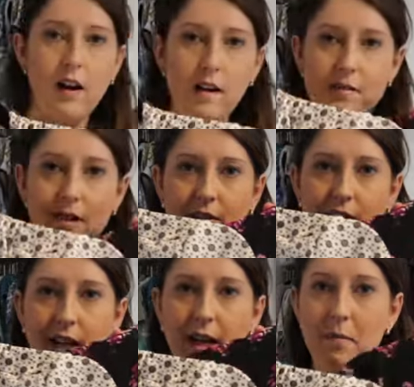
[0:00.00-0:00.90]
I'm definitely
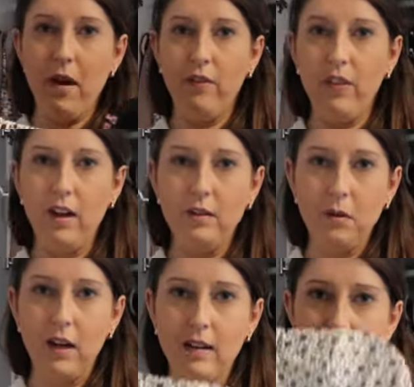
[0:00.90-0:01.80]
going to keep both of those
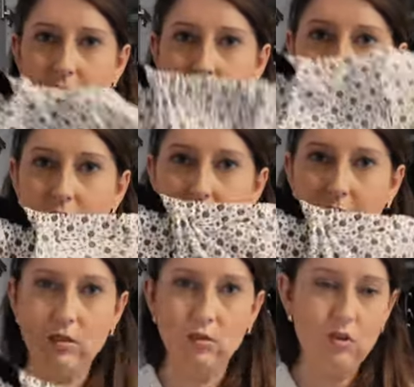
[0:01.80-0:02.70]
because that's a good
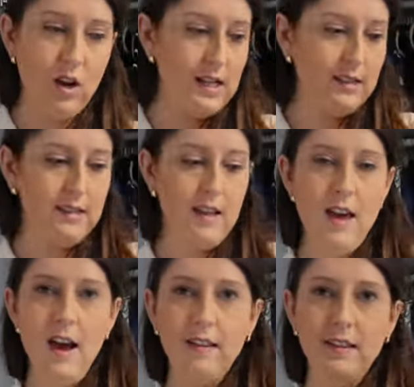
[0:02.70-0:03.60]
casual dress.
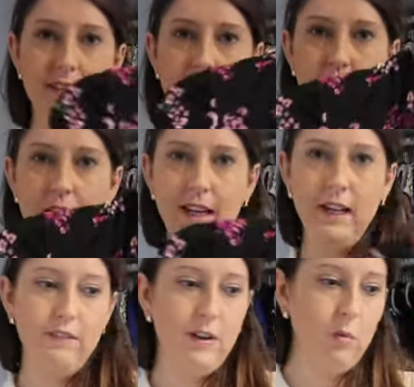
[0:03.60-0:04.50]
This is a great
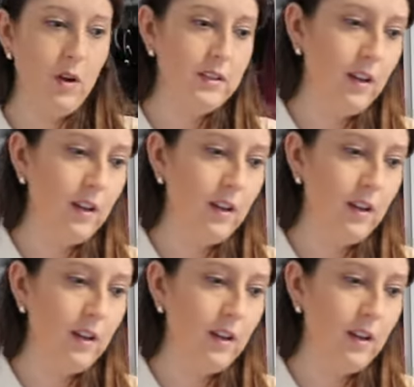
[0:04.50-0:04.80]
evening one,